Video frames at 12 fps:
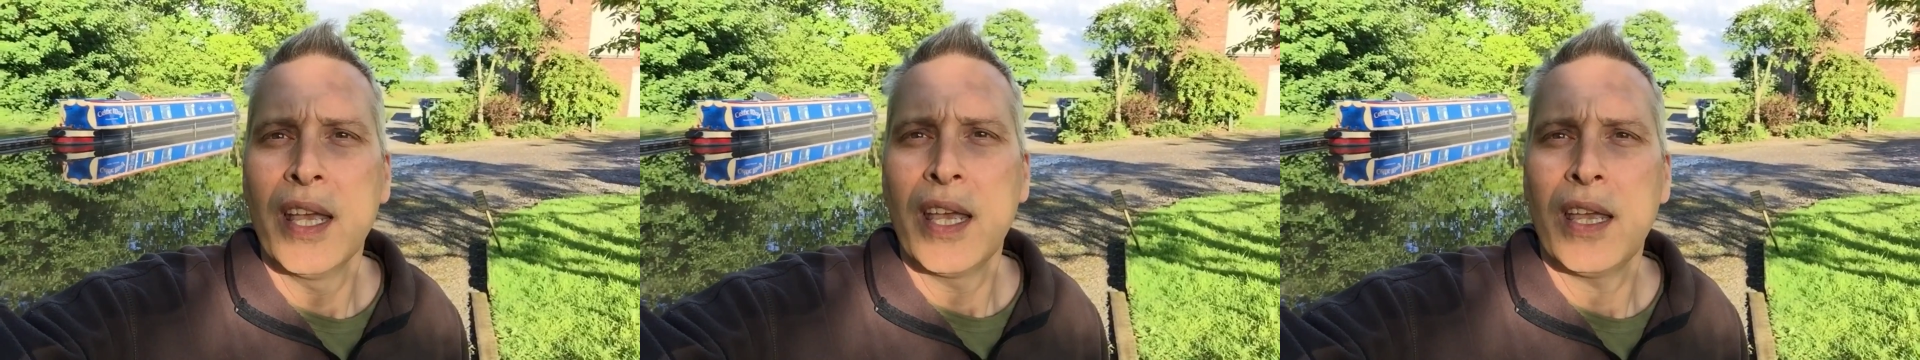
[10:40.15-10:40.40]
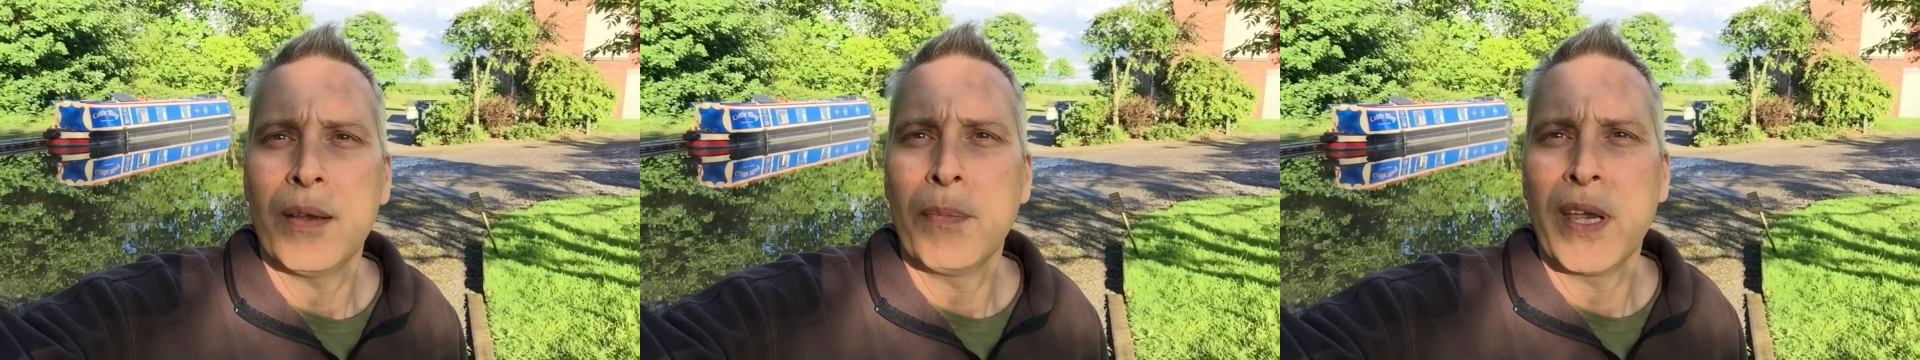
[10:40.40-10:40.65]

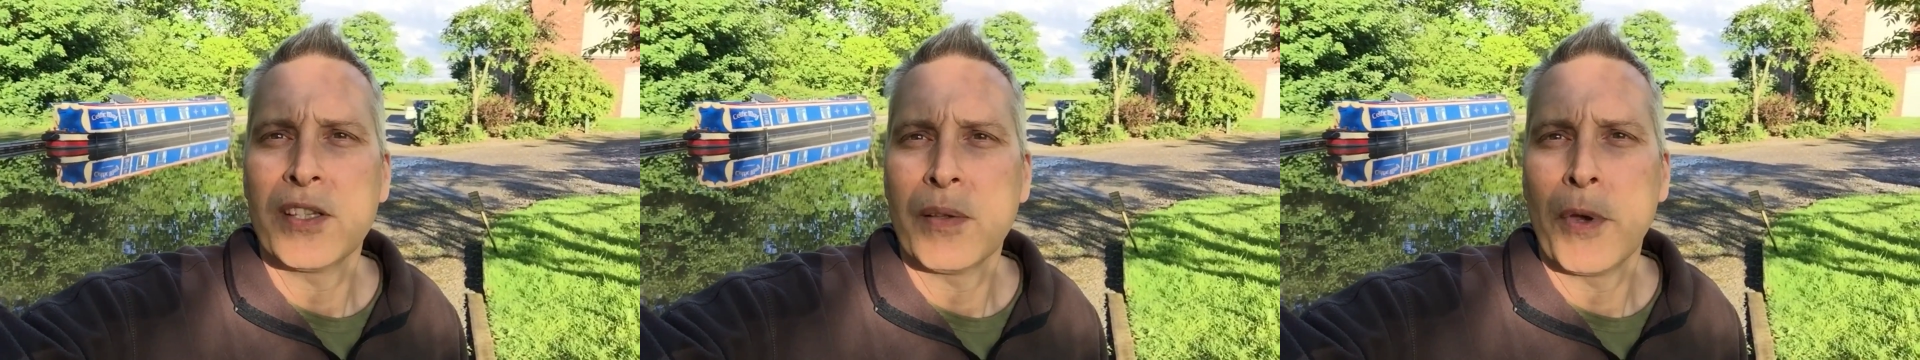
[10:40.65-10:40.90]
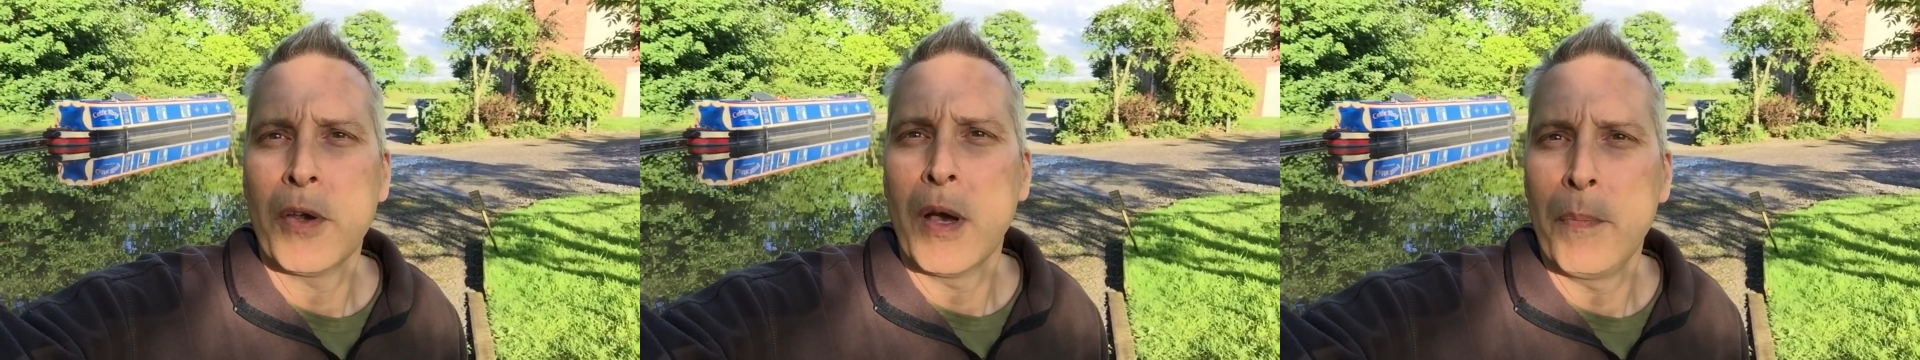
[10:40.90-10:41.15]
it makes the
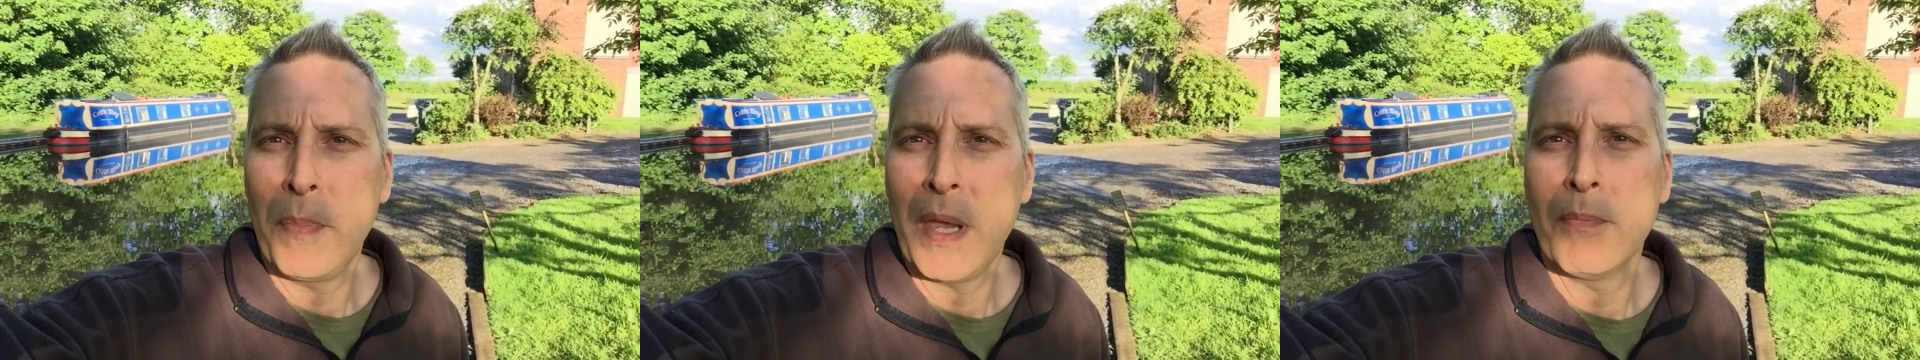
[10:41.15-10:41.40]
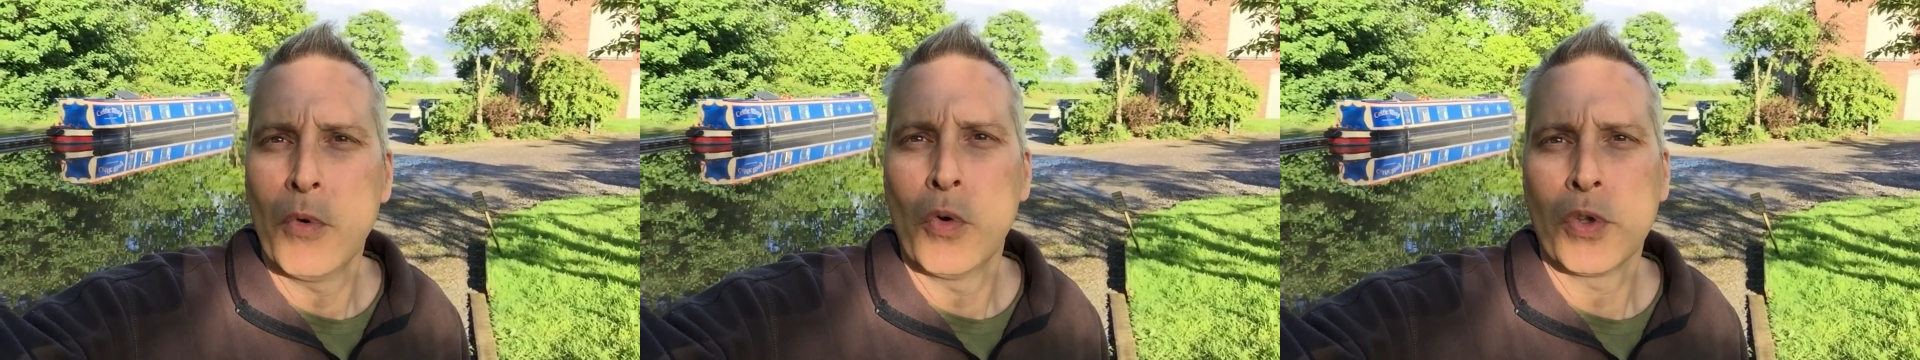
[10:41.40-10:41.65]
boat a
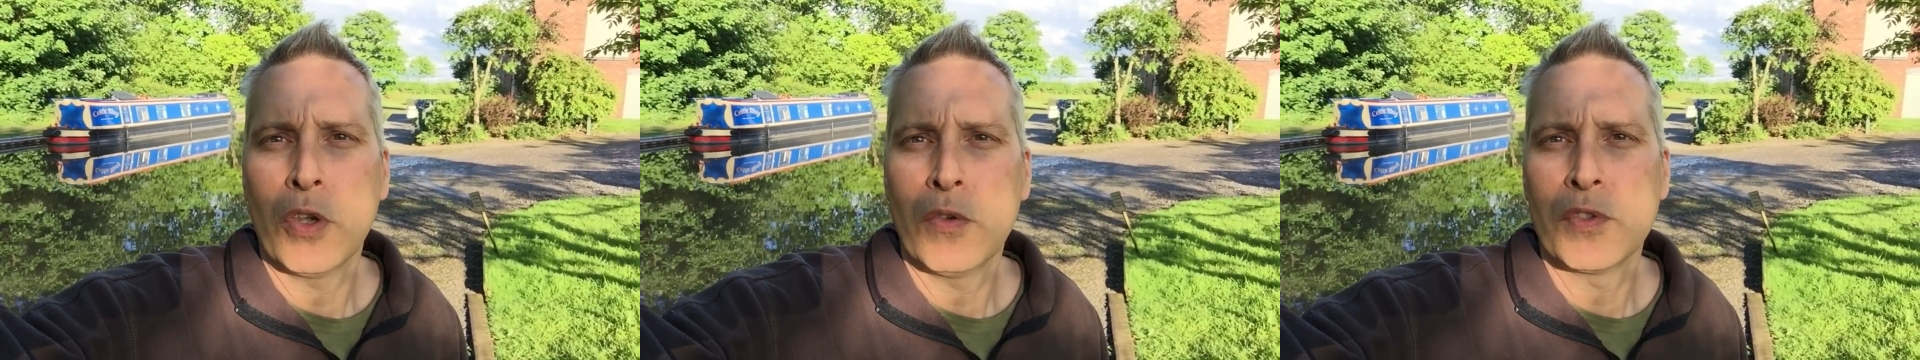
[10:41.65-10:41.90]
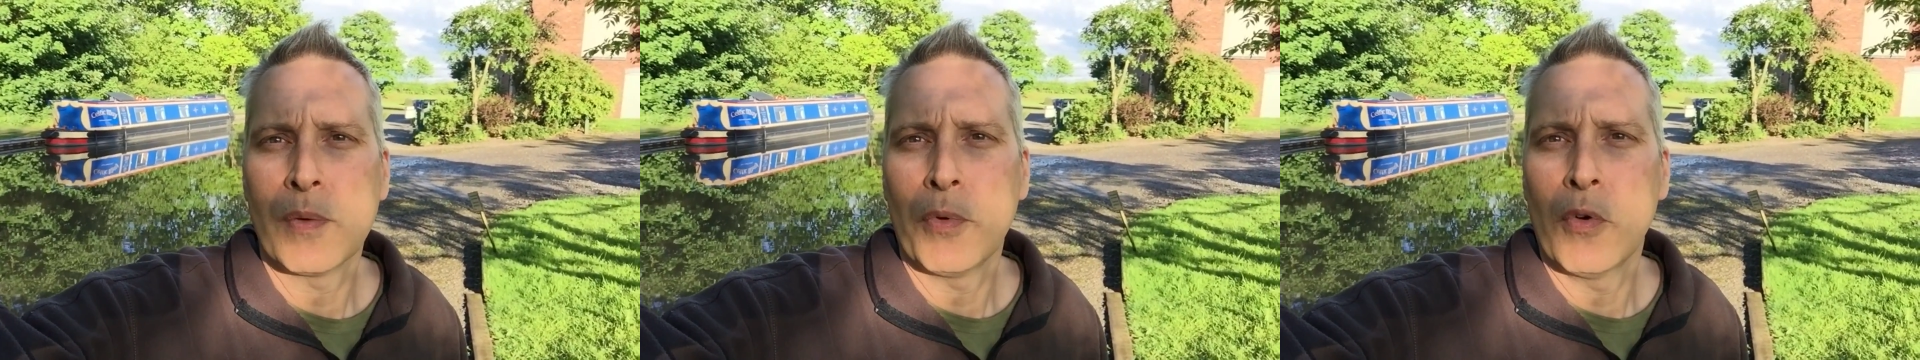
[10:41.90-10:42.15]
bit more
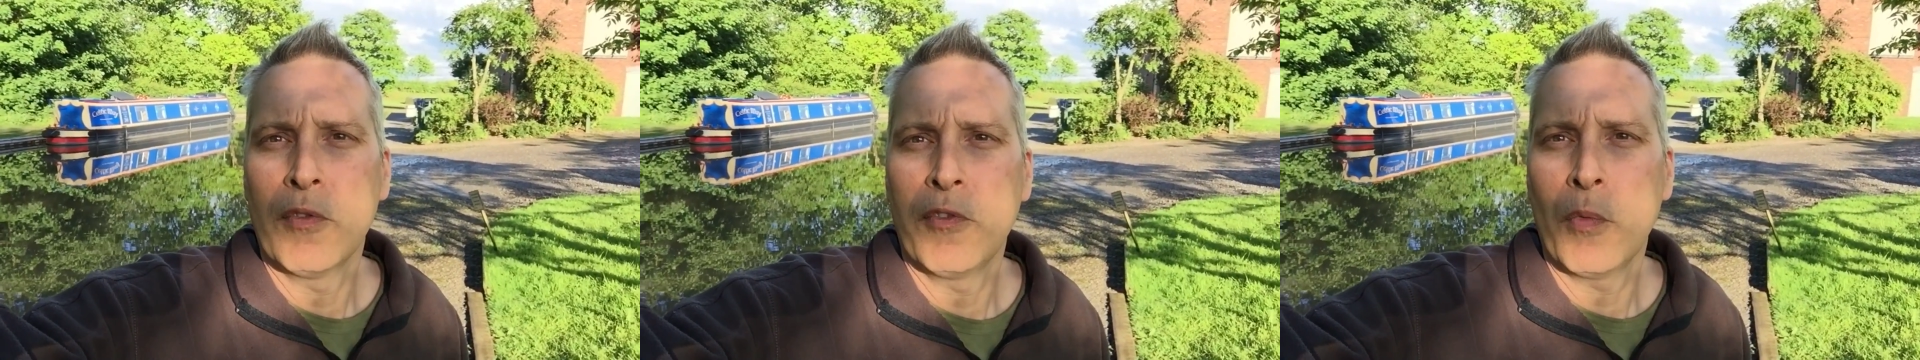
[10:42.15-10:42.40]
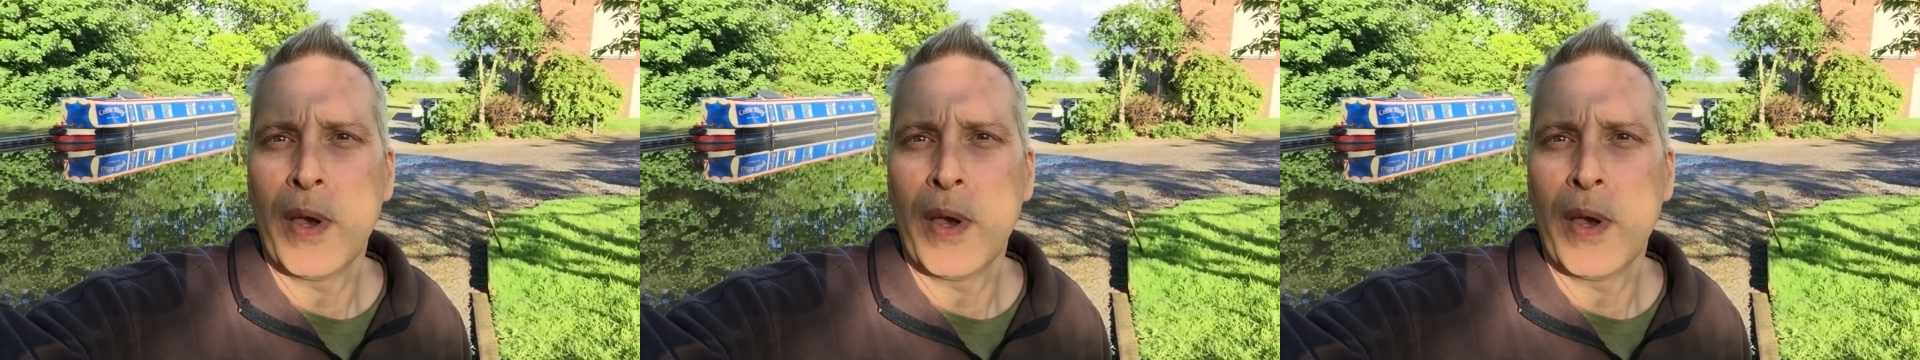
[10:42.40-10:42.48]
usable for